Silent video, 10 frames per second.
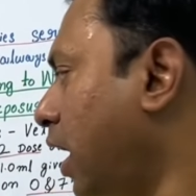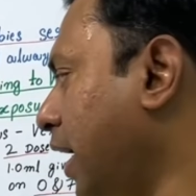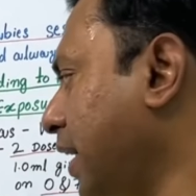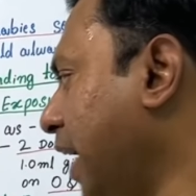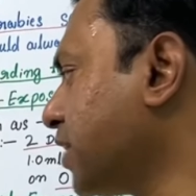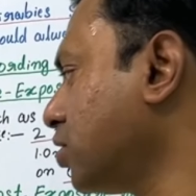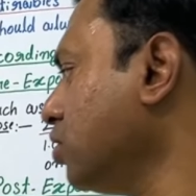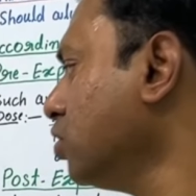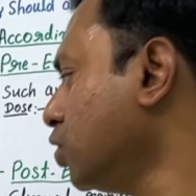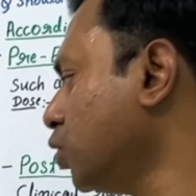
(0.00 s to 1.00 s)
And next
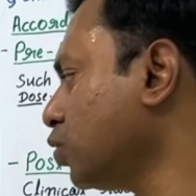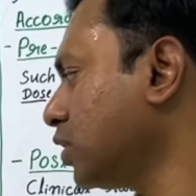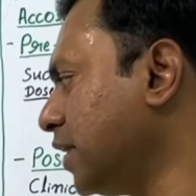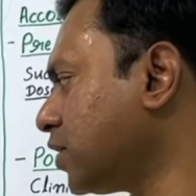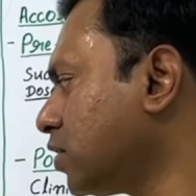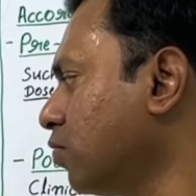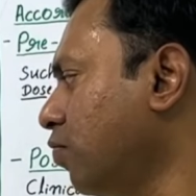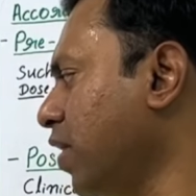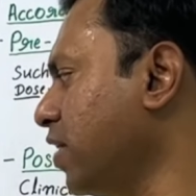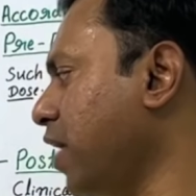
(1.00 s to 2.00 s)
uses
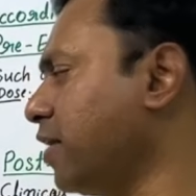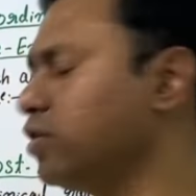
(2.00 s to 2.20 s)
where we are